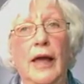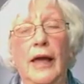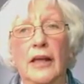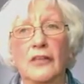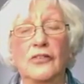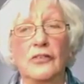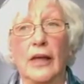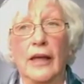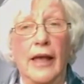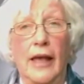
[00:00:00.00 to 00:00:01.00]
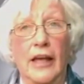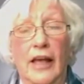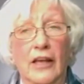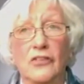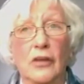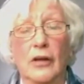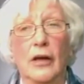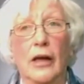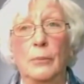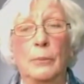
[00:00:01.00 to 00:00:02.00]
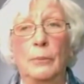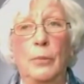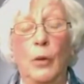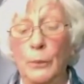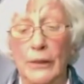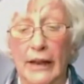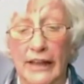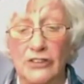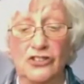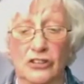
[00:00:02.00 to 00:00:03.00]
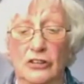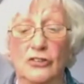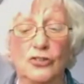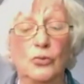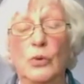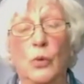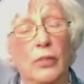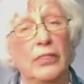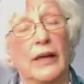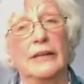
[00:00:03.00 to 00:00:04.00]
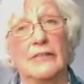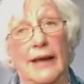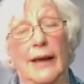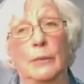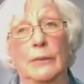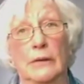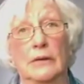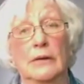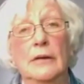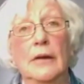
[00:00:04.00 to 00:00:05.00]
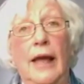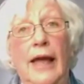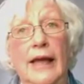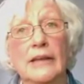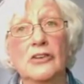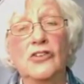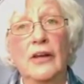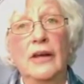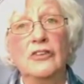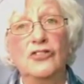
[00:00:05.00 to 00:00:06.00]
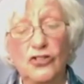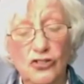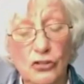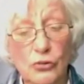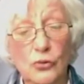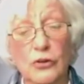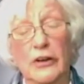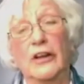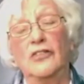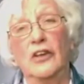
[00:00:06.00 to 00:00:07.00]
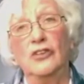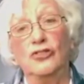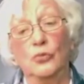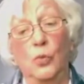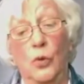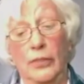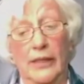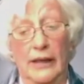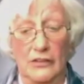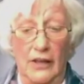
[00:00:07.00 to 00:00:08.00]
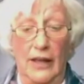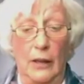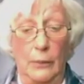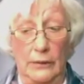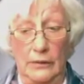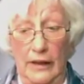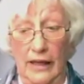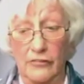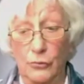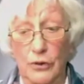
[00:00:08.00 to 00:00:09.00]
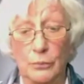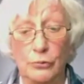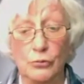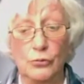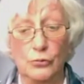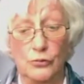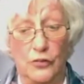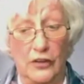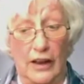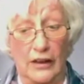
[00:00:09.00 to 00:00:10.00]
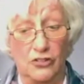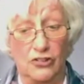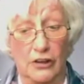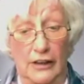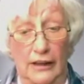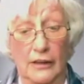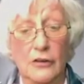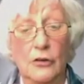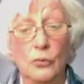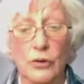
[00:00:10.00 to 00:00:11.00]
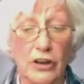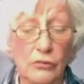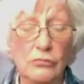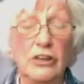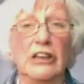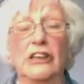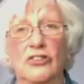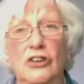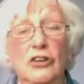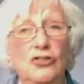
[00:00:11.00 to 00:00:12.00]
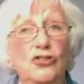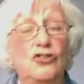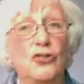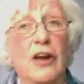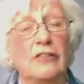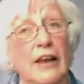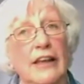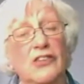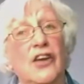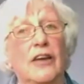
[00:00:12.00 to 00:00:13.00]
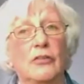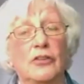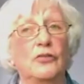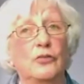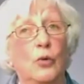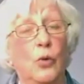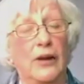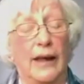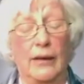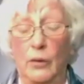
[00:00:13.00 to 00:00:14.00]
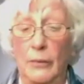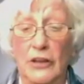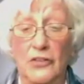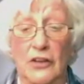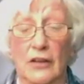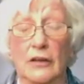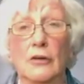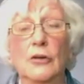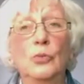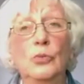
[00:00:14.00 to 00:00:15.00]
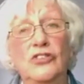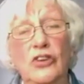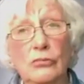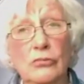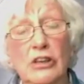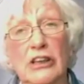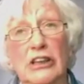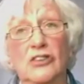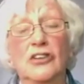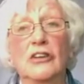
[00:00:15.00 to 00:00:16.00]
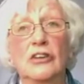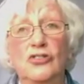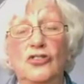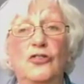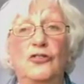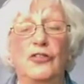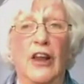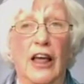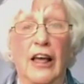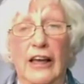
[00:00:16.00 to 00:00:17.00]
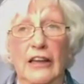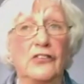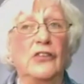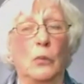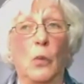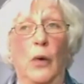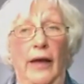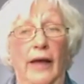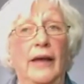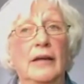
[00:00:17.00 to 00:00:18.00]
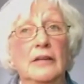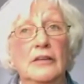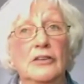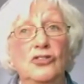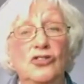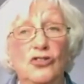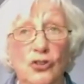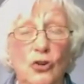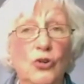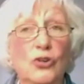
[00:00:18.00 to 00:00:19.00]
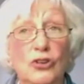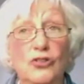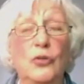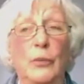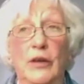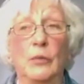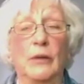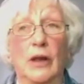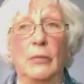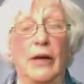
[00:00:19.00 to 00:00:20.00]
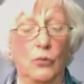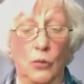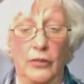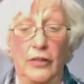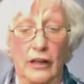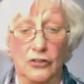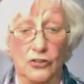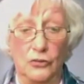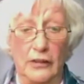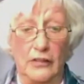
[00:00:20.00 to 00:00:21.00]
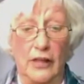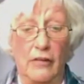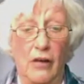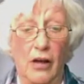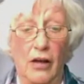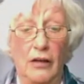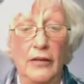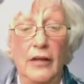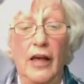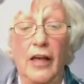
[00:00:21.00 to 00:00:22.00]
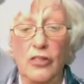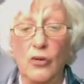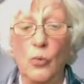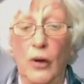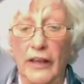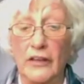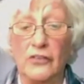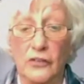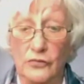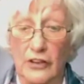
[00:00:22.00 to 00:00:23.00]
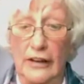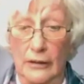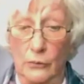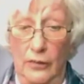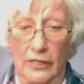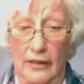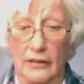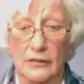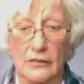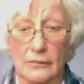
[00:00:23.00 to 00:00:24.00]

As a population, do we want that to happen? And does your organization want that to happen? Have we proved that actually we don't need to travel 8 hours for a 1 hour meeting? We don't need to fly somewhere to talk to people about what they are doing. There are other ways of dealing with that.